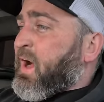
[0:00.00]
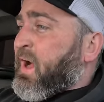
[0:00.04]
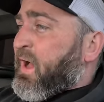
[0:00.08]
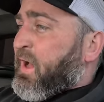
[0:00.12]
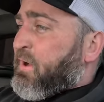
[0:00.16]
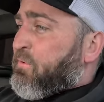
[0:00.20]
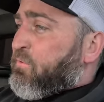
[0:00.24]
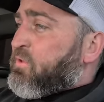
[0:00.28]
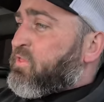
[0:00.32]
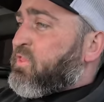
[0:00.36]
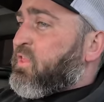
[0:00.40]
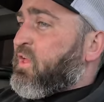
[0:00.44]

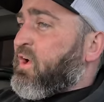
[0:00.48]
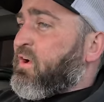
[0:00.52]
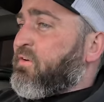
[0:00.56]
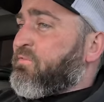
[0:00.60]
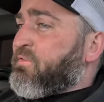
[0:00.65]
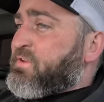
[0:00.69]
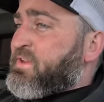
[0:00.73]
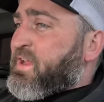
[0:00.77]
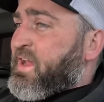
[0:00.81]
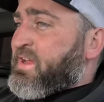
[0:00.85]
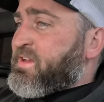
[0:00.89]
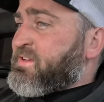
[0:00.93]
I would
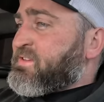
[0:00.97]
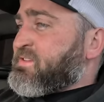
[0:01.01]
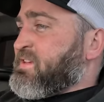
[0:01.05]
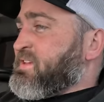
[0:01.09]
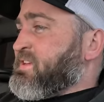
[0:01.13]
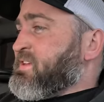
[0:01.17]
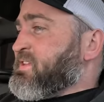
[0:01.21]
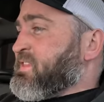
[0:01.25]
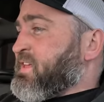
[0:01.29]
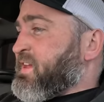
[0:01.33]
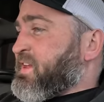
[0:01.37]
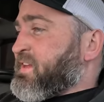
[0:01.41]
love a
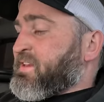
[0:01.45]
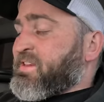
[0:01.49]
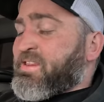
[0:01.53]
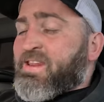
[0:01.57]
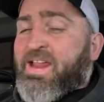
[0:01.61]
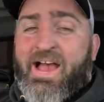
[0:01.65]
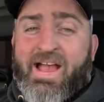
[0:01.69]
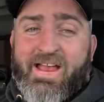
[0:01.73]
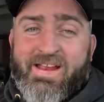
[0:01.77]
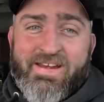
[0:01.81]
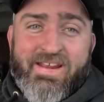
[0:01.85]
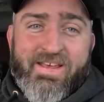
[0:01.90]
19 like
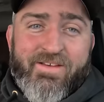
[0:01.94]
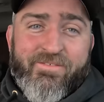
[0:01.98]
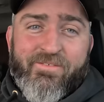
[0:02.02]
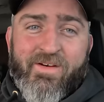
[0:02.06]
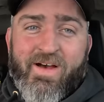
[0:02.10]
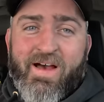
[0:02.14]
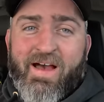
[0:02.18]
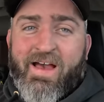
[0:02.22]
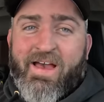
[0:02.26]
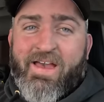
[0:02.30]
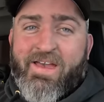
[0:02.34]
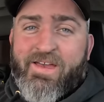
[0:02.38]

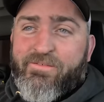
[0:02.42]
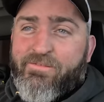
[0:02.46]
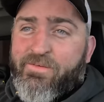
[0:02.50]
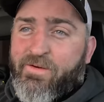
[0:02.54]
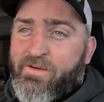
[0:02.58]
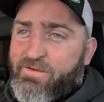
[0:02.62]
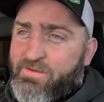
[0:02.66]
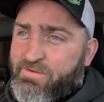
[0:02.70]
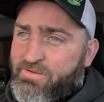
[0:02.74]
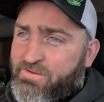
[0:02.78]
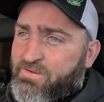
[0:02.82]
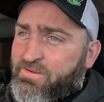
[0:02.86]
95
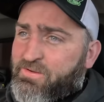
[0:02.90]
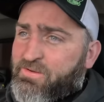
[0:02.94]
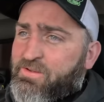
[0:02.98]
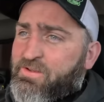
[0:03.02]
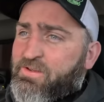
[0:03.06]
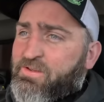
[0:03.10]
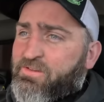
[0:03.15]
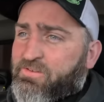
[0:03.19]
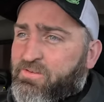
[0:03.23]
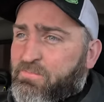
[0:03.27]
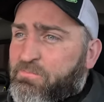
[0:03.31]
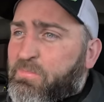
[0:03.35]

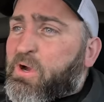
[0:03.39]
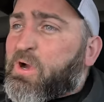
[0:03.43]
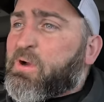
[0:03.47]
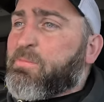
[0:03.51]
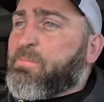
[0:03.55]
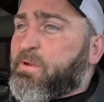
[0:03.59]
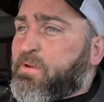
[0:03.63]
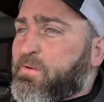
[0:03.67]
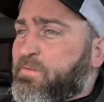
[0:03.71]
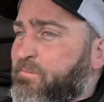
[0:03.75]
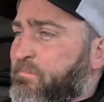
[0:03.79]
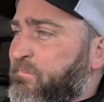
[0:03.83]

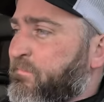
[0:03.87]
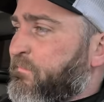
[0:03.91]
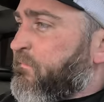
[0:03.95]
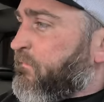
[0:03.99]
Suburban.